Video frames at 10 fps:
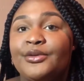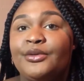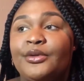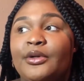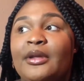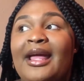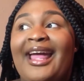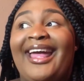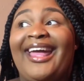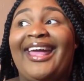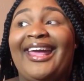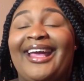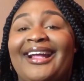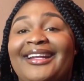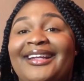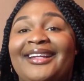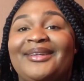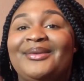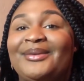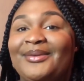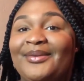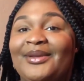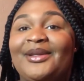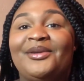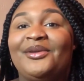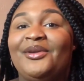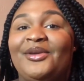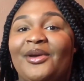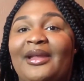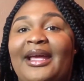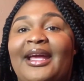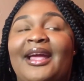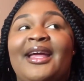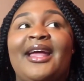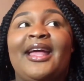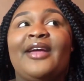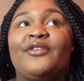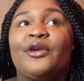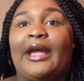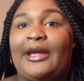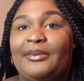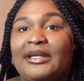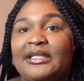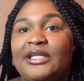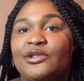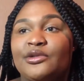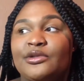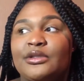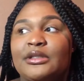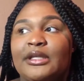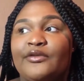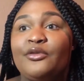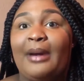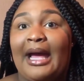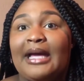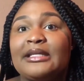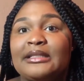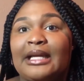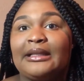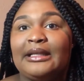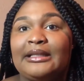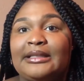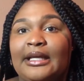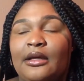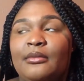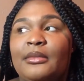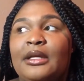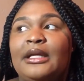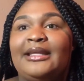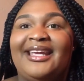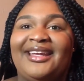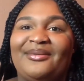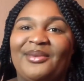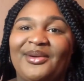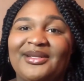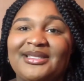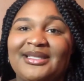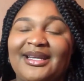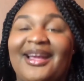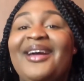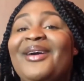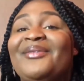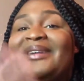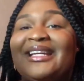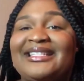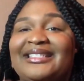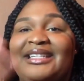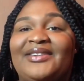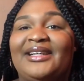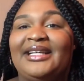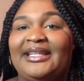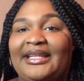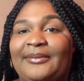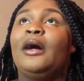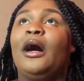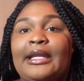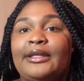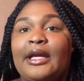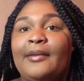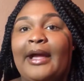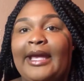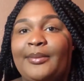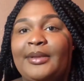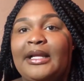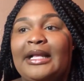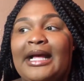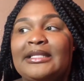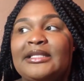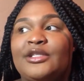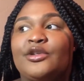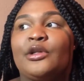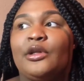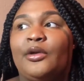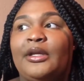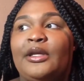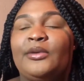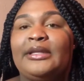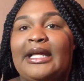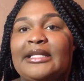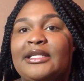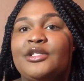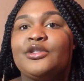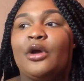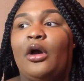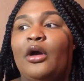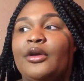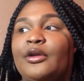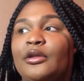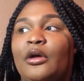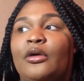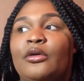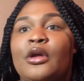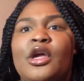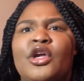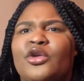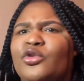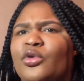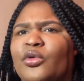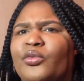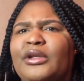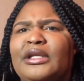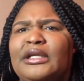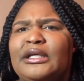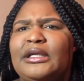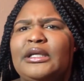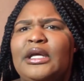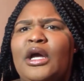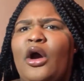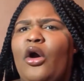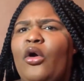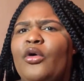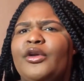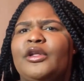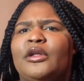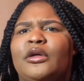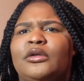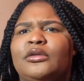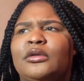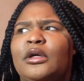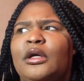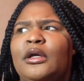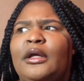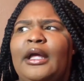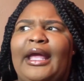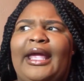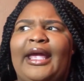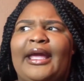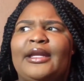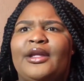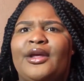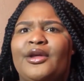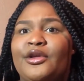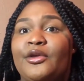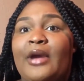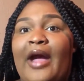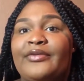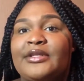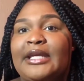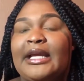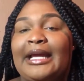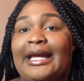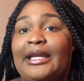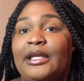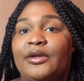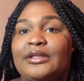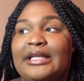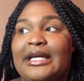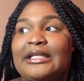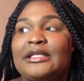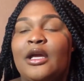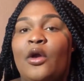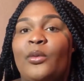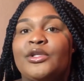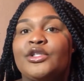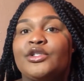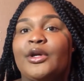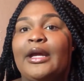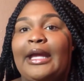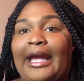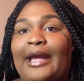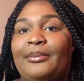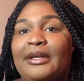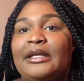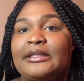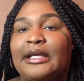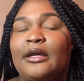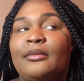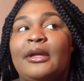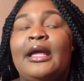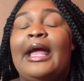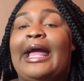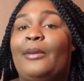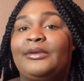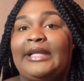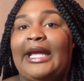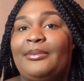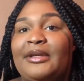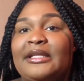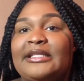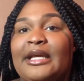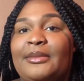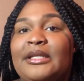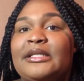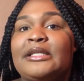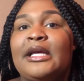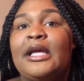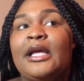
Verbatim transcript: school and little do you know, like if your AP teachers, if you pass like the exam, they get a bonus check. But that's tea for another day. And the thing about AP classes is you're learning with that teacher all year long. You're doing really good whole year long and you have to take it of your test which is your AP exam. And what the AP exam is,